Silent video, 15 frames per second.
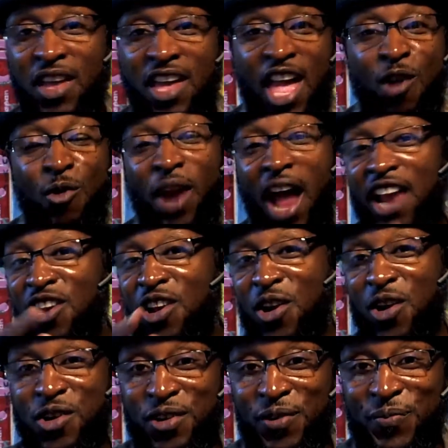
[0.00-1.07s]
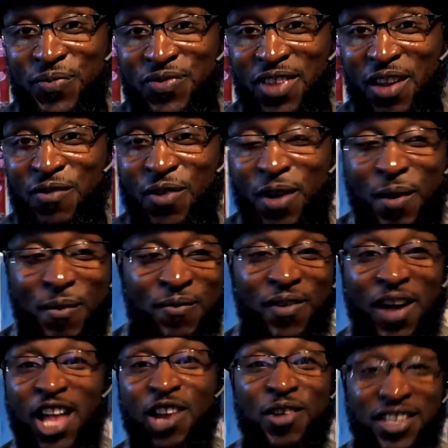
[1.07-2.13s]
And what I learned from
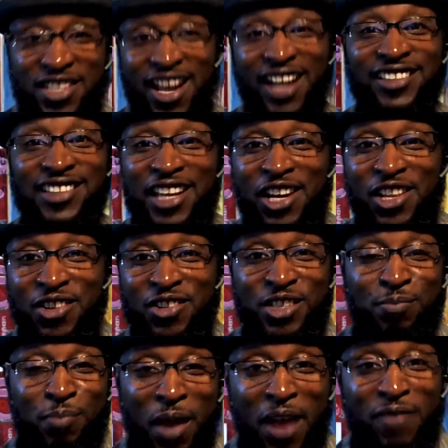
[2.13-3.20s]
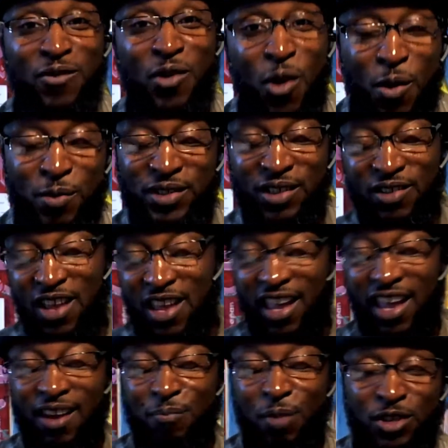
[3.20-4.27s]
following Dr. L on his platforms and,
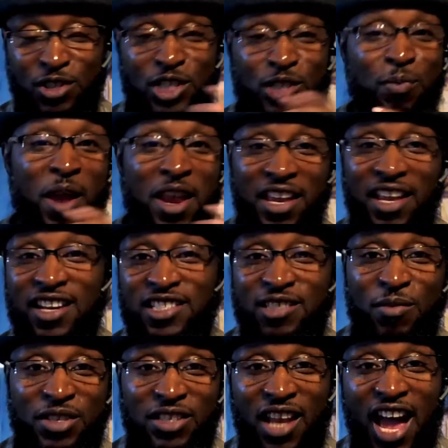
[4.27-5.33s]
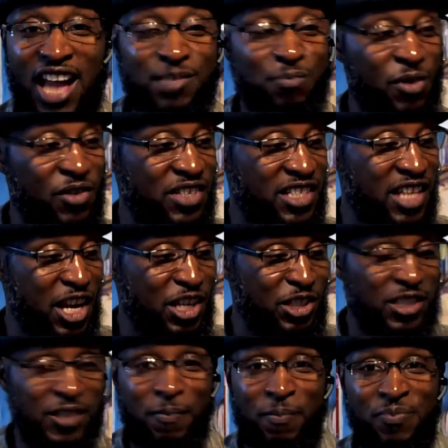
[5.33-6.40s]
and participating in some of his live
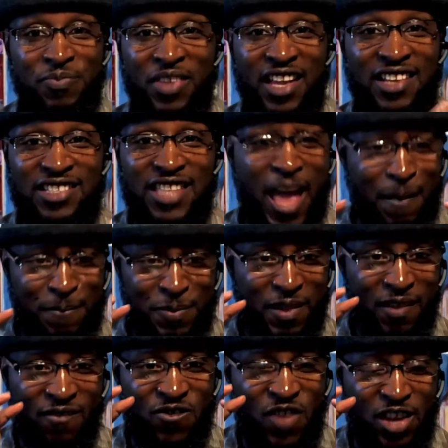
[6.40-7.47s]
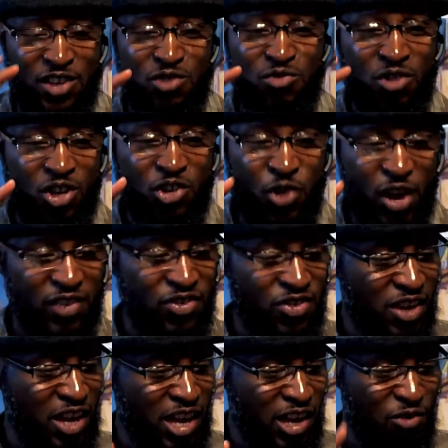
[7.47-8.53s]
presentations is that they do a great
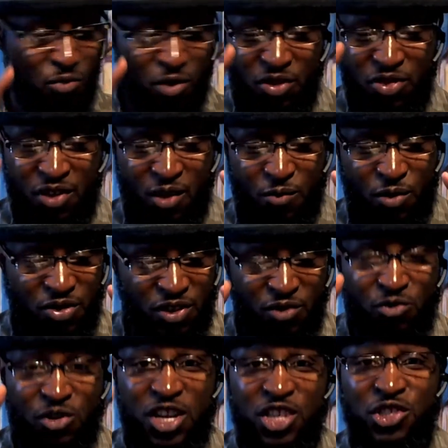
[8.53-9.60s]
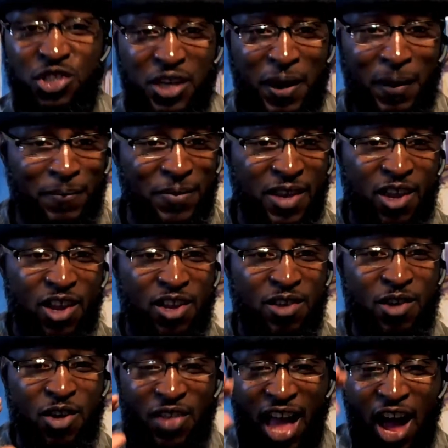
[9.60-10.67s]
thing with, with the Riesling. You
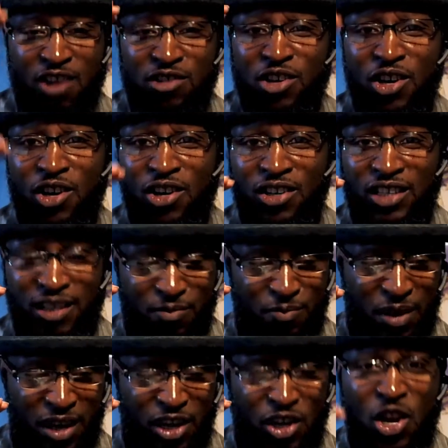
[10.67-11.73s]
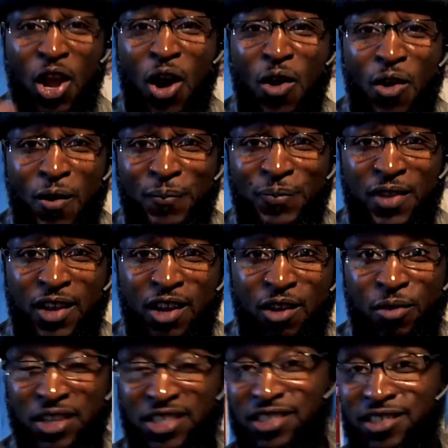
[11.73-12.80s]
know, the alcohol can be low,
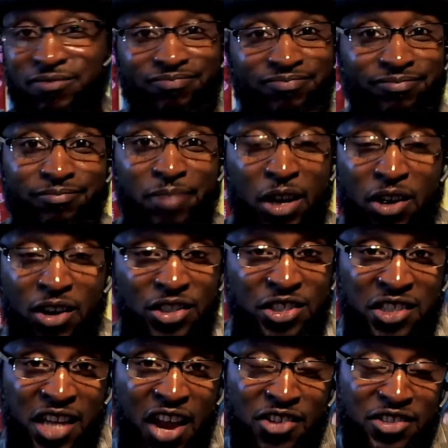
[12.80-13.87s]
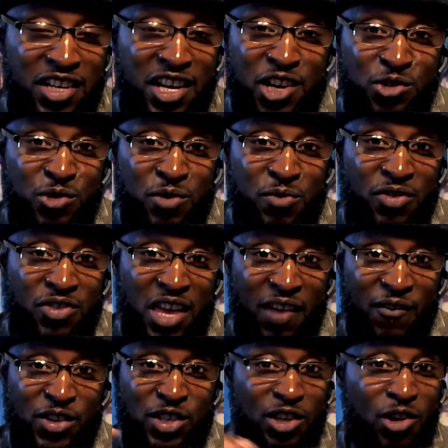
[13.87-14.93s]
which by all standards in industry, we think if
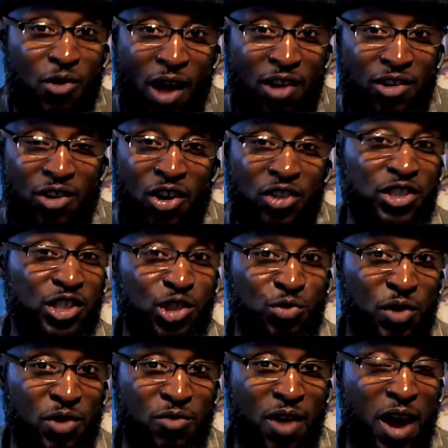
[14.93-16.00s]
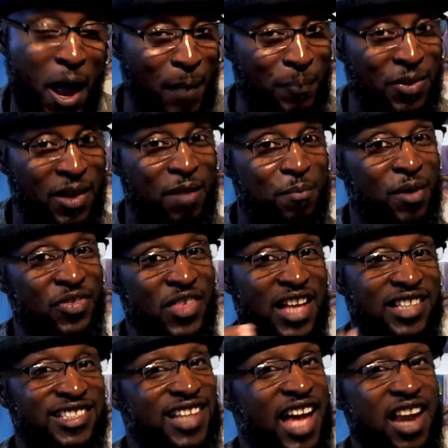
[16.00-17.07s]
it's a low alcohol, it's a sweet wine. But
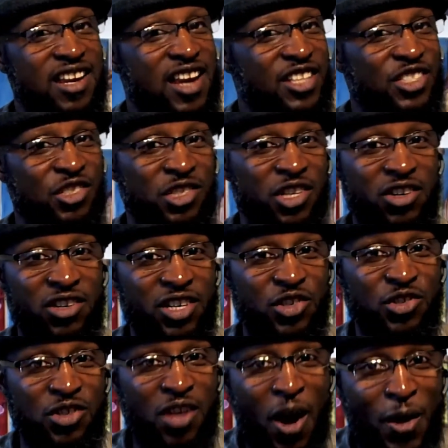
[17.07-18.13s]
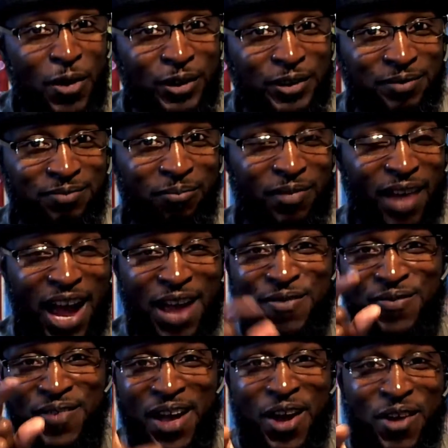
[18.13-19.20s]
that's not necessarily so. I
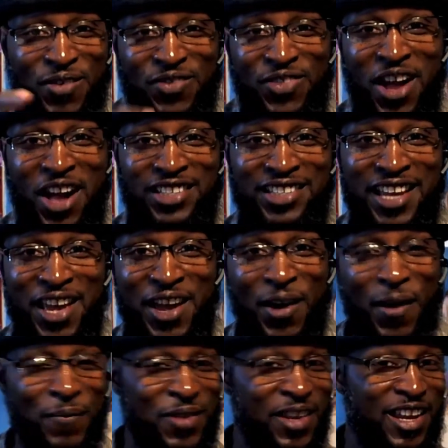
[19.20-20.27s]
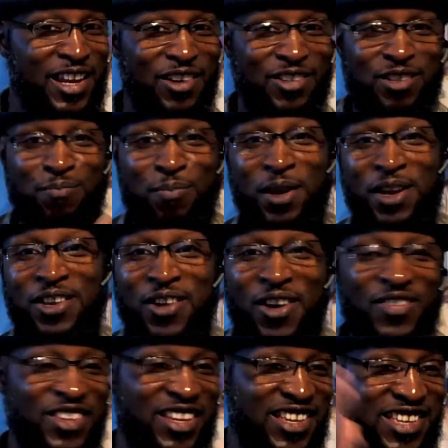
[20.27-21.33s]
found from Dr. L. You know, depending on
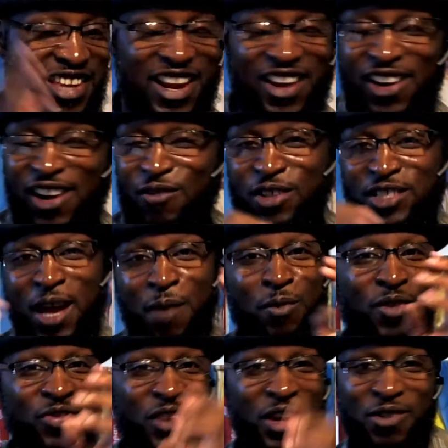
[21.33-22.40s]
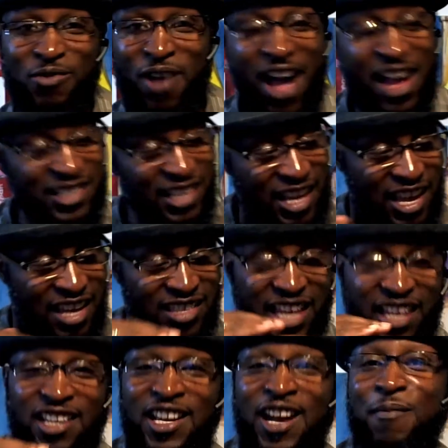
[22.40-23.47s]
the year and what's happened with their wines, they
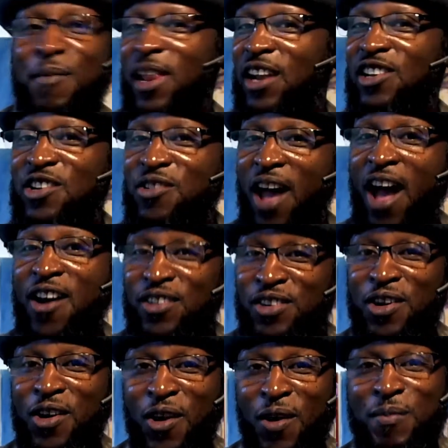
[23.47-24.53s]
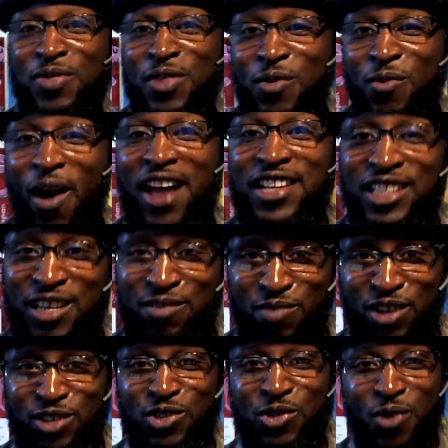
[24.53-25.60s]
can come in a low alcohol, but the wines can be
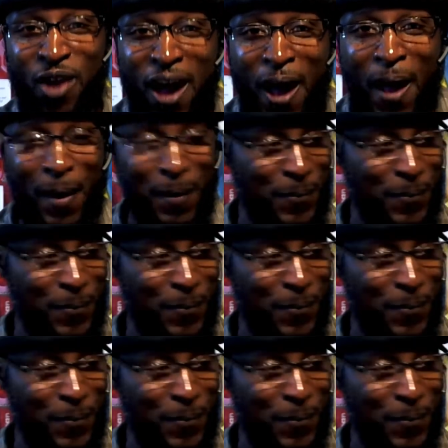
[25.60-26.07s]
dry.